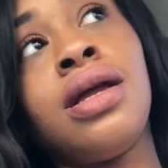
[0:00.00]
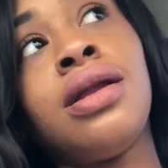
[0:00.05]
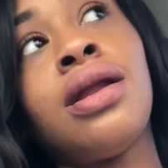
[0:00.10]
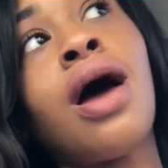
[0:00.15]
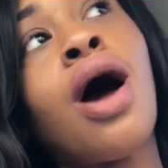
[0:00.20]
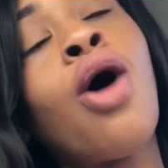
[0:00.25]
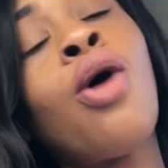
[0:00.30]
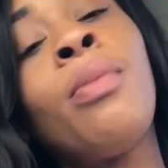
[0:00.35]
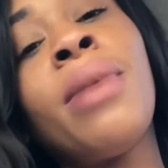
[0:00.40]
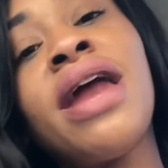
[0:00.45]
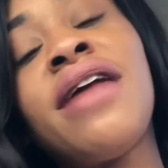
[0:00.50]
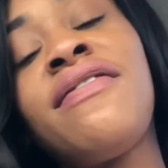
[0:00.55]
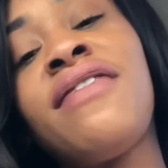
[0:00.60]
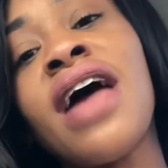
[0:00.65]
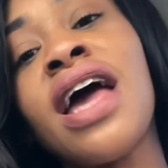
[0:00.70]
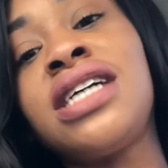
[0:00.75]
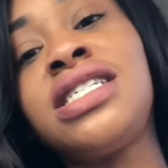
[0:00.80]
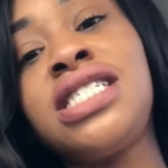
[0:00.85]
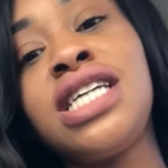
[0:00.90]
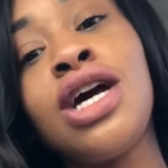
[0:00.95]
No, matter of
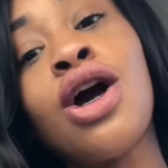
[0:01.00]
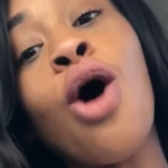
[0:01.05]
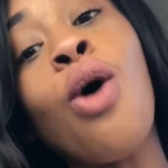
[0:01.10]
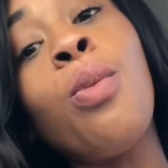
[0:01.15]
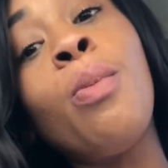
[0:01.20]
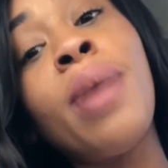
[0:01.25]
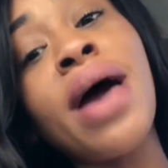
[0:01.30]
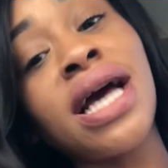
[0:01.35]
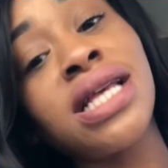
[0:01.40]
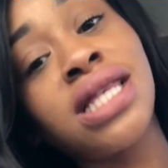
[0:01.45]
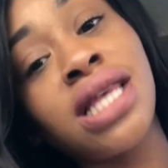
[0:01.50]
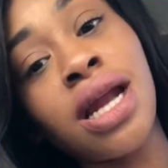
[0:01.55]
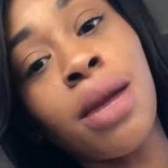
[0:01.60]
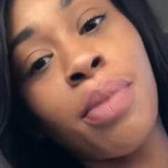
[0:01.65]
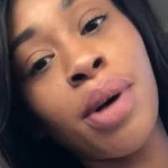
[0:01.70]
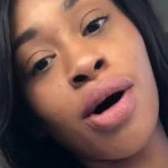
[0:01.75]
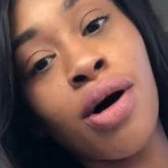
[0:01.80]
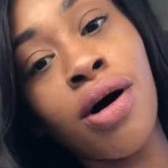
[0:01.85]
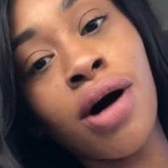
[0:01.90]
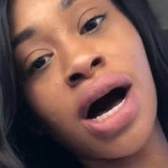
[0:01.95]
fact, she go back to the
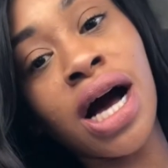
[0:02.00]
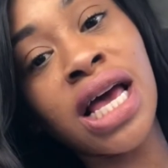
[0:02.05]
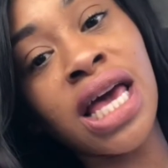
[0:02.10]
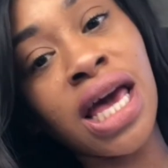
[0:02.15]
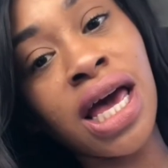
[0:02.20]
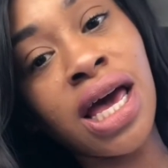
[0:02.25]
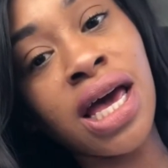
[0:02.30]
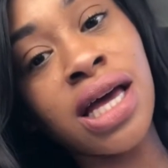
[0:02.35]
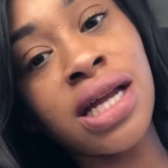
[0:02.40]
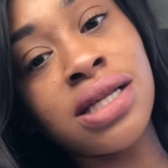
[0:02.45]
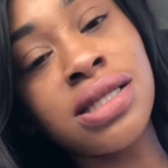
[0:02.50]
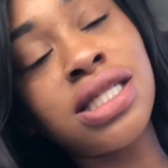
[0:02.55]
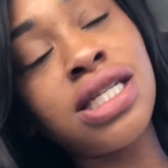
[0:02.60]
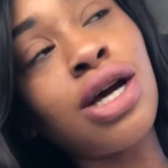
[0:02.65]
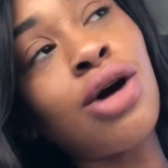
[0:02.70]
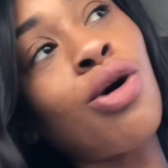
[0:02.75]
bar again.